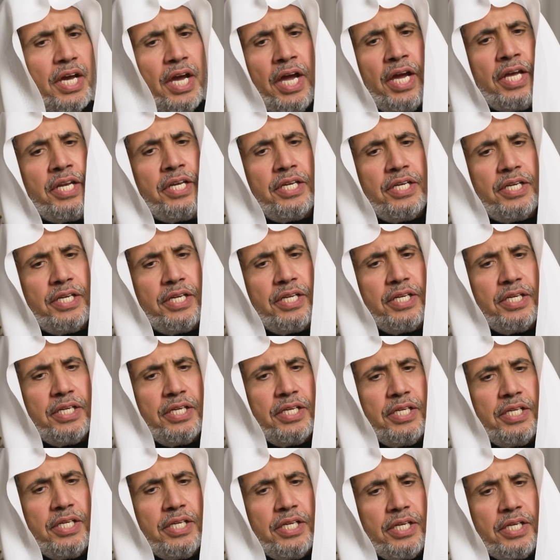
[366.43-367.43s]
Where is the
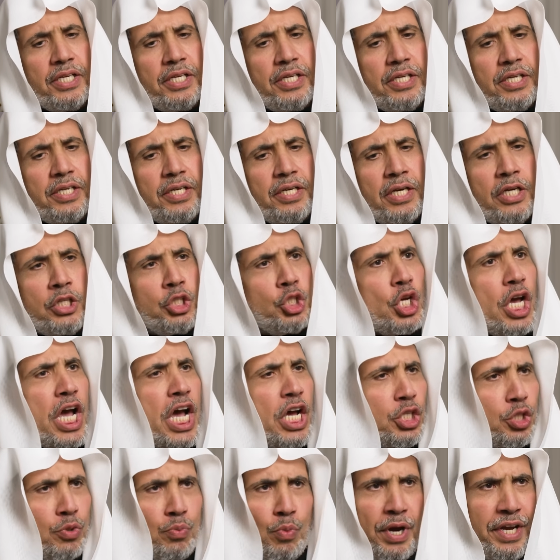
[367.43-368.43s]
logic in this
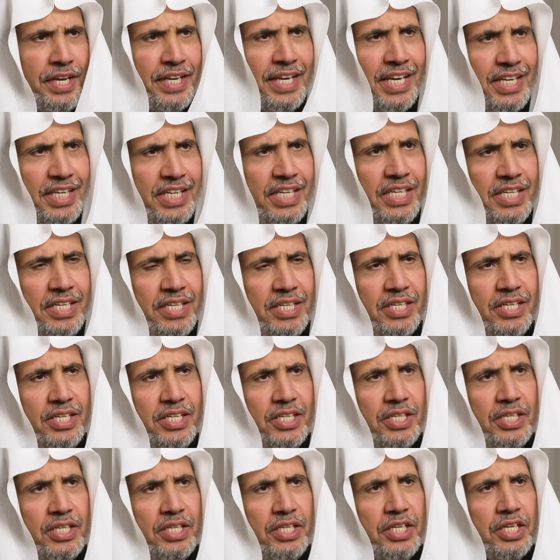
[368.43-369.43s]
action?
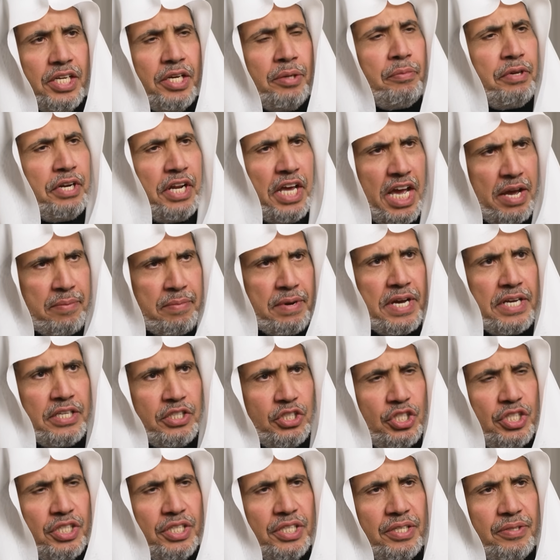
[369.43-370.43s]
Where are the religious
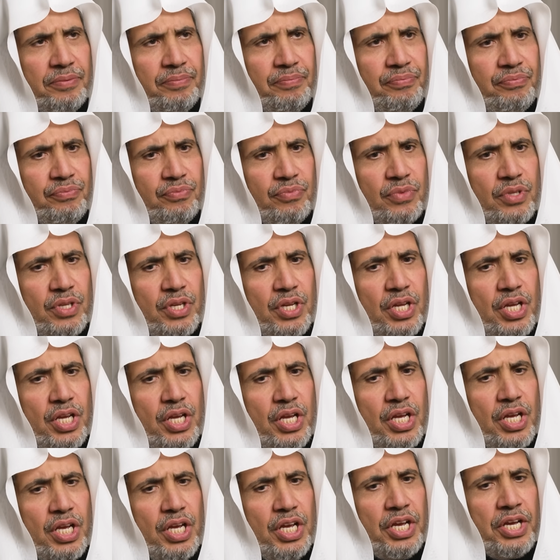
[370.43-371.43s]
values?
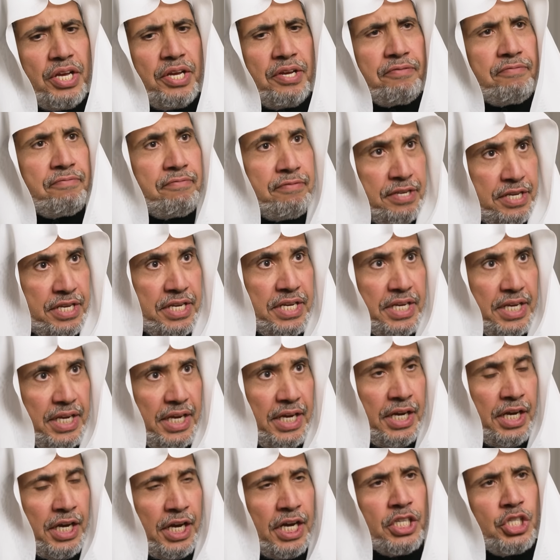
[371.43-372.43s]
Where are
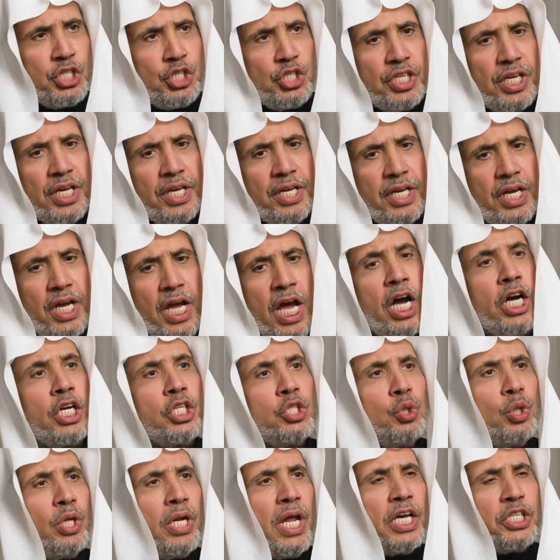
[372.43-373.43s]
the human
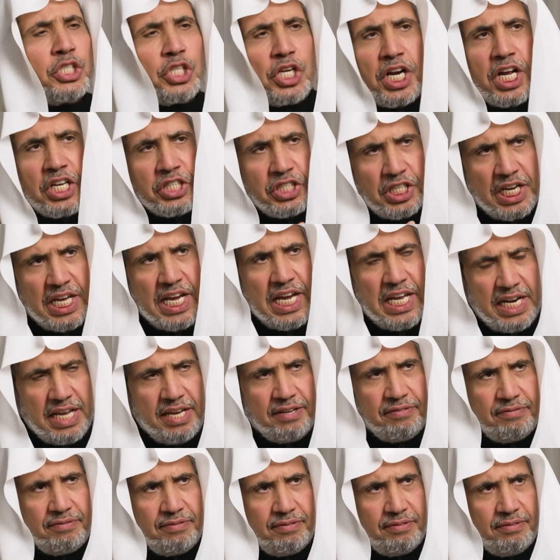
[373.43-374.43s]
norms?
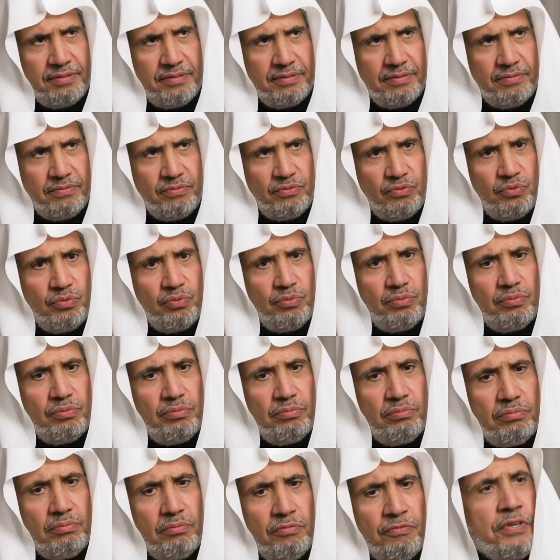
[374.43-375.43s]
What kind of
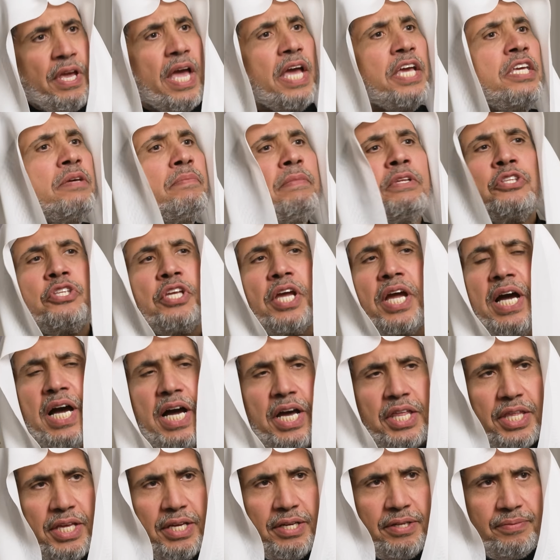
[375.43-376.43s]
international logic is
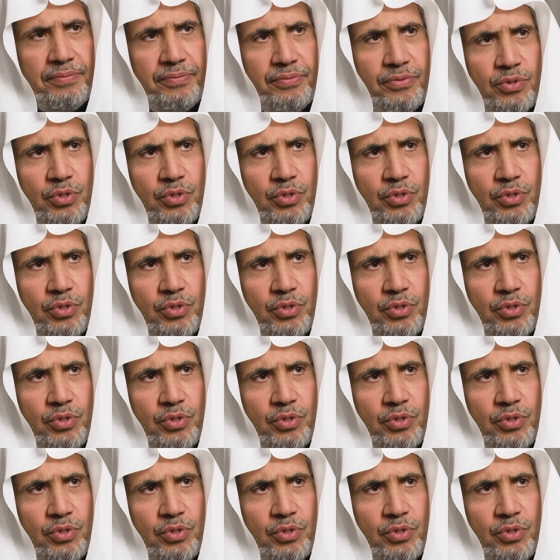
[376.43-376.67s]
this?